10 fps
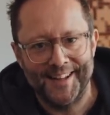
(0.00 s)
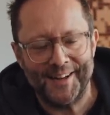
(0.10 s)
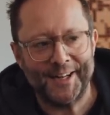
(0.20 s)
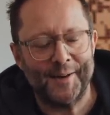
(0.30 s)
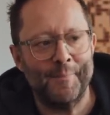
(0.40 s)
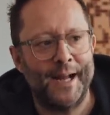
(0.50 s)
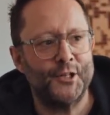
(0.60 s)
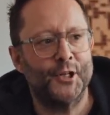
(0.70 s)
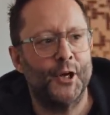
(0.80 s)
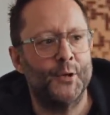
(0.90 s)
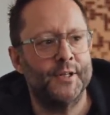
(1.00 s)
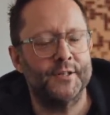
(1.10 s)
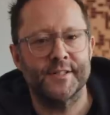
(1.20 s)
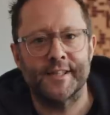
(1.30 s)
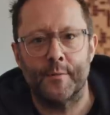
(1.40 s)
Like a Magico
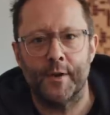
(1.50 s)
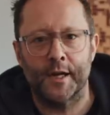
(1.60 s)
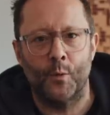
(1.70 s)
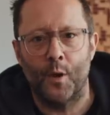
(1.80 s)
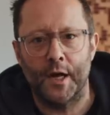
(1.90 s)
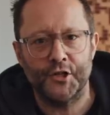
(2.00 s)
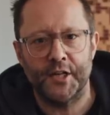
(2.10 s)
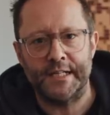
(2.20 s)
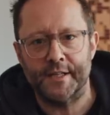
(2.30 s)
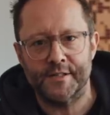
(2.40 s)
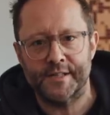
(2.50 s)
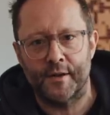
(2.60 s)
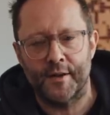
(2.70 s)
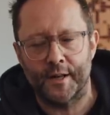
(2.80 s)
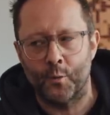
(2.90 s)
doesn't sound like a YG, doesn't
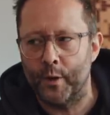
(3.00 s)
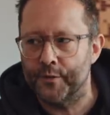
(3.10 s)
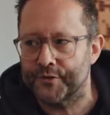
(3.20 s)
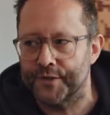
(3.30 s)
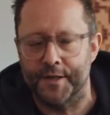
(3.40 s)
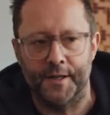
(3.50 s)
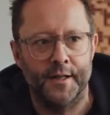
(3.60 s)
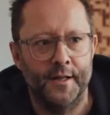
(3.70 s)
sound like a Wilson.